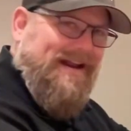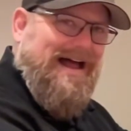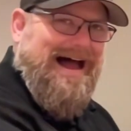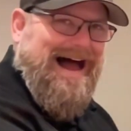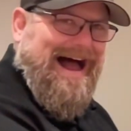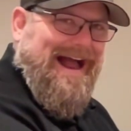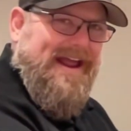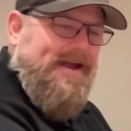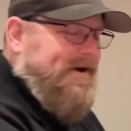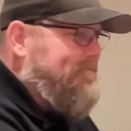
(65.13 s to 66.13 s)

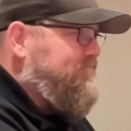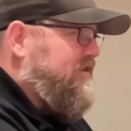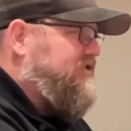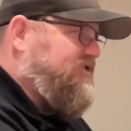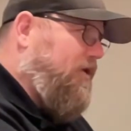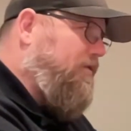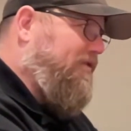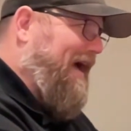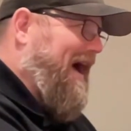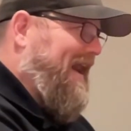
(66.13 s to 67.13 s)
high so
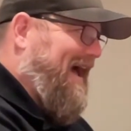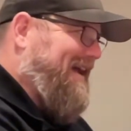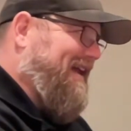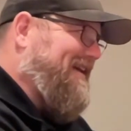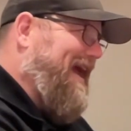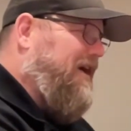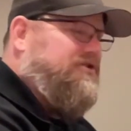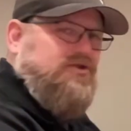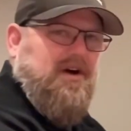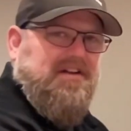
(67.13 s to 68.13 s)
that I can now
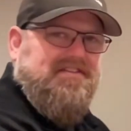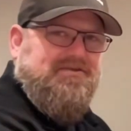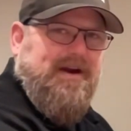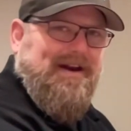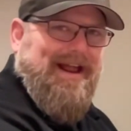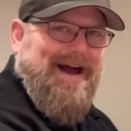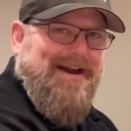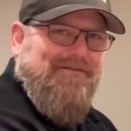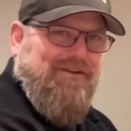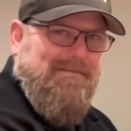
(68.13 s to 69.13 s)
draw a straight
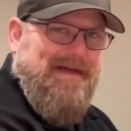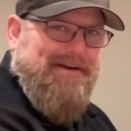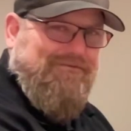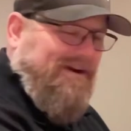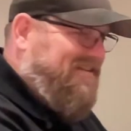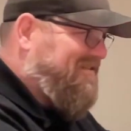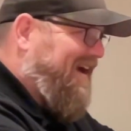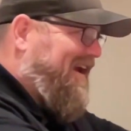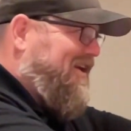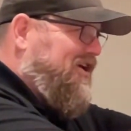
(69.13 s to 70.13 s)
line from that front
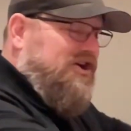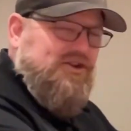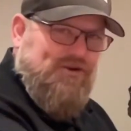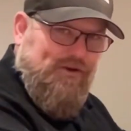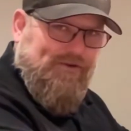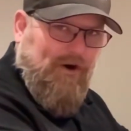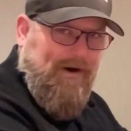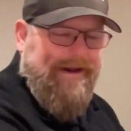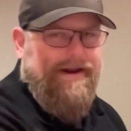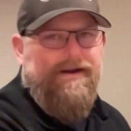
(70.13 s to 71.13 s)
sight to the
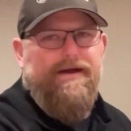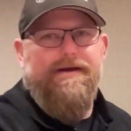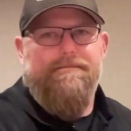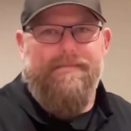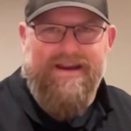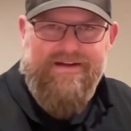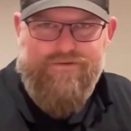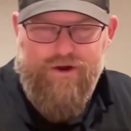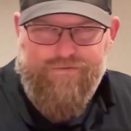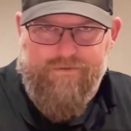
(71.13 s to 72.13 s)
target. Many of
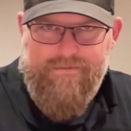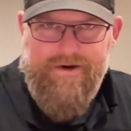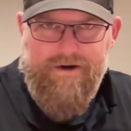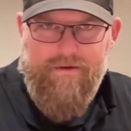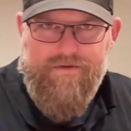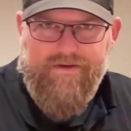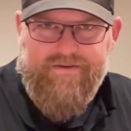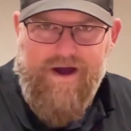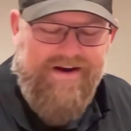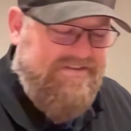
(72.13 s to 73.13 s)
you are familiar with this
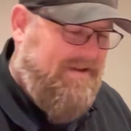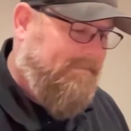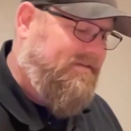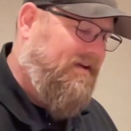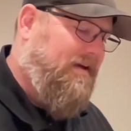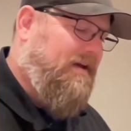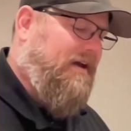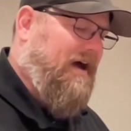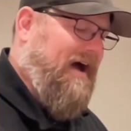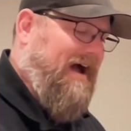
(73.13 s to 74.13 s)
concept.
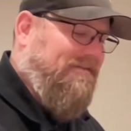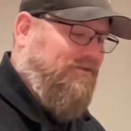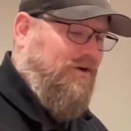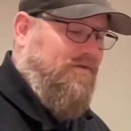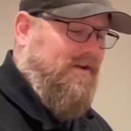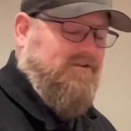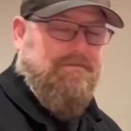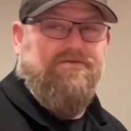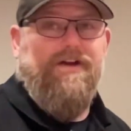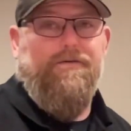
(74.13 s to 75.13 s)
Uh, I've learned this
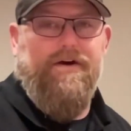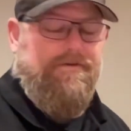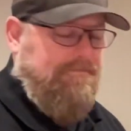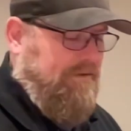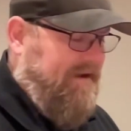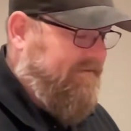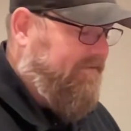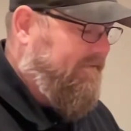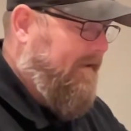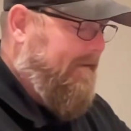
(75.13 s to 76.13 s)
from several different
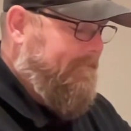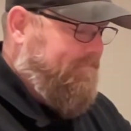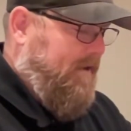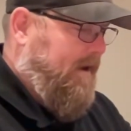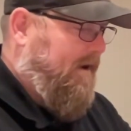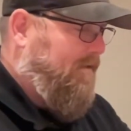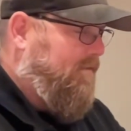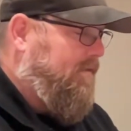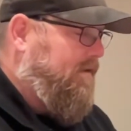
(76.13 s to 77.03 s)
places. Uh,